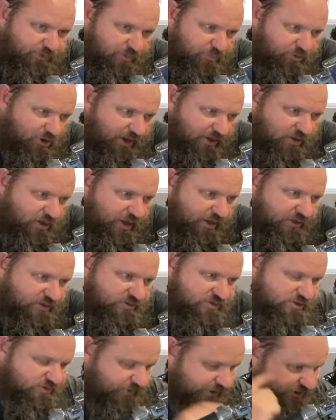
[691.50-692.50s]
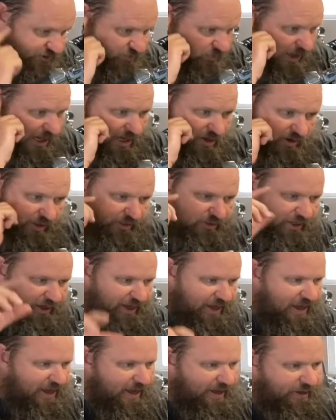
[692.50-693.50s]
brake light switch wiring like
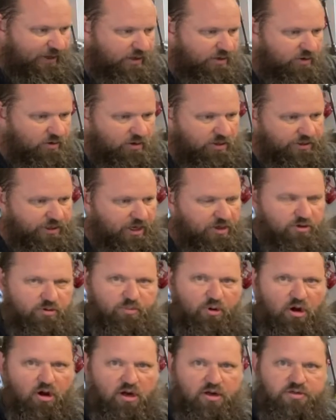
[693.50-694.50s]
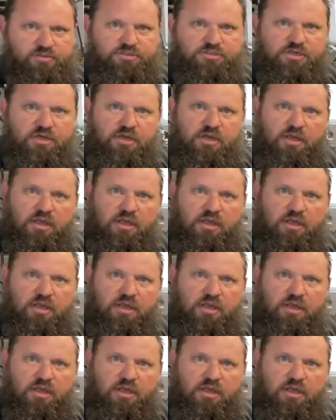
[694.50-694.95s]
I had it on the other bars.